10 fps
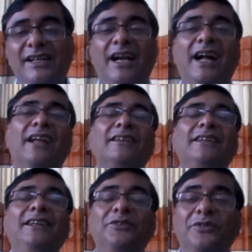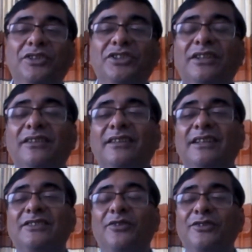And intonation
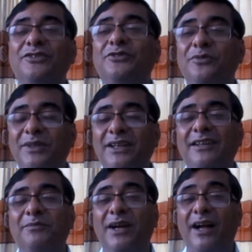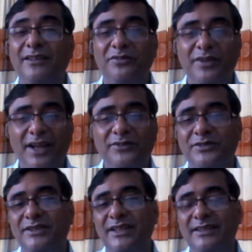is also dominated by other
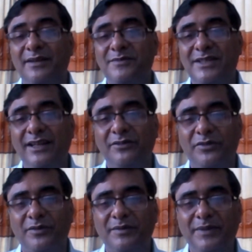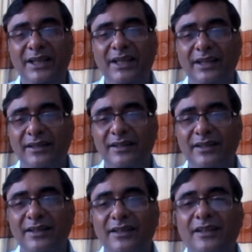factors, as I am telling from the beginning.
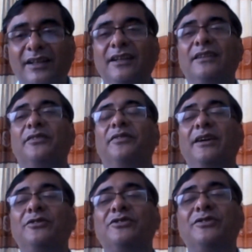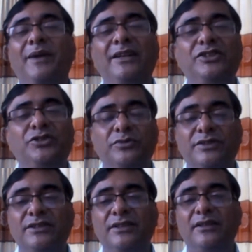The factors of
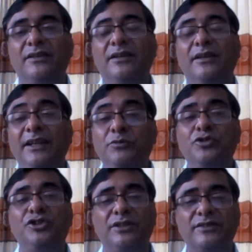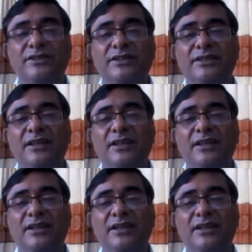attitudes, emotions,